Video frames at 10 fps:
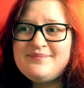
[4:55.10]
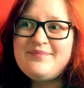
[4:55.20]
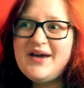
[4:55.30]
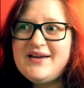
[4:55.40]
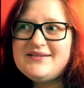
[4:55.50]

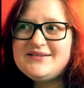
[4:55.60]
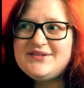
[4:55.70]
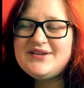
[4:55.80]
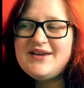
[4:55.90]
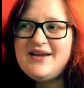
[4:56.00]

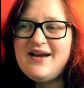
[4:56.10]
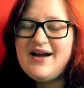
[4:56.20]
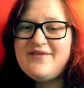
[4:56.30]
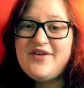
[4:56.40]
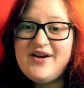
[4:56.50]
But
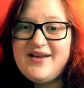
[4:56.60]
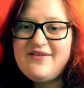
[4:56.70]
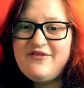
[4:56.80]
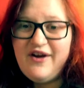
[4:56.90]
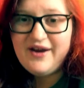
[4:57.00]
I'm very,
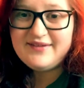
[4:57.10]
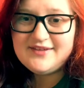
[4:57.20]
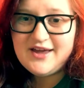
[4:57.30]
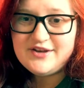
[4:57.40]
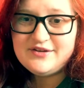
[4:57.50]
very
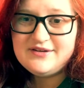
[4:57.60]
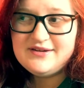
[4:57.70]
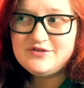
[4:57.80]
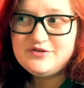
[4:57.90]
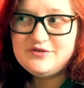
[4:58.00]
excited
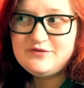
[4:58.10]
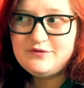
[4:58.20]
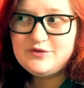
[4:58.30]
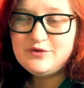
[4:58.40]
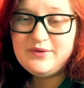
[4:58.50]

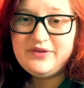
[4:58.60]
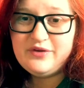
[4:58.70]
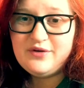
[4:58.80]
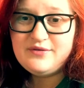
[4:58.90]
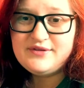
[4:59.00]
to read
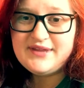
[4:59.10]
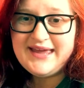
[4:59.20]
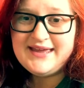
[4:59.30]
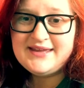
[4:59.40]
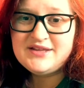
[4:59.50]
those
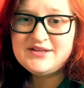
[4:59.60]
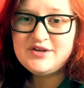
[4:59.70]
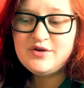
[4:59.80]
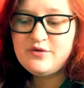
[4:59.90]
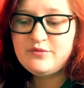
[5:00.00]
and
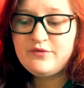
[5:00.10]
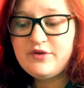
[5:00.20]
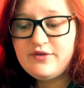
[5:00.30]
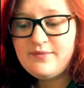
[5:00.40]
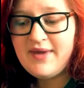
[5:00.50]

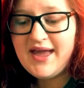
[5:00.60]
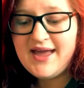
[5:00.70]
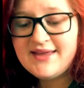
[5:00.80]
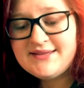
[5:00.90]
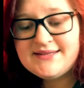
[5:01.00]
review them,
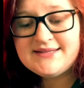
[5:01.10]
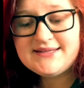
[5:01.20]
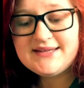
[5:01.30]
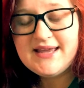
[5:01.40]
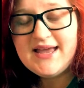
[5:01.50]

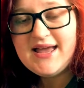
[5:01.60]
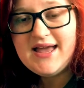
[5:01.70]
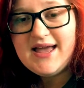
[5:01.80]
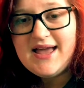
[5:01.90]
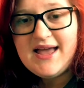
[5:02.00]
and
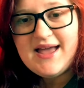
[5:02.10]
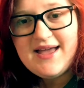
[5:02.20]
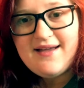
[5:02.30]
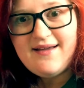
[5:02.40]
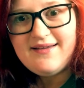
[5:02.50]

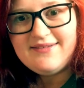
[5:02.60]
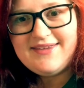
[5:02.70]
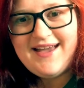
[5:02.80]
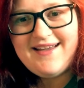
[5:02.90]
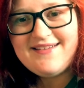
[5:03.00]

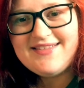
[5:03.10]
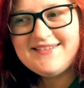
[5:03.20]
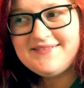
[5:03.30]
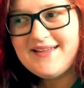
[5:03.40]
yeah, let's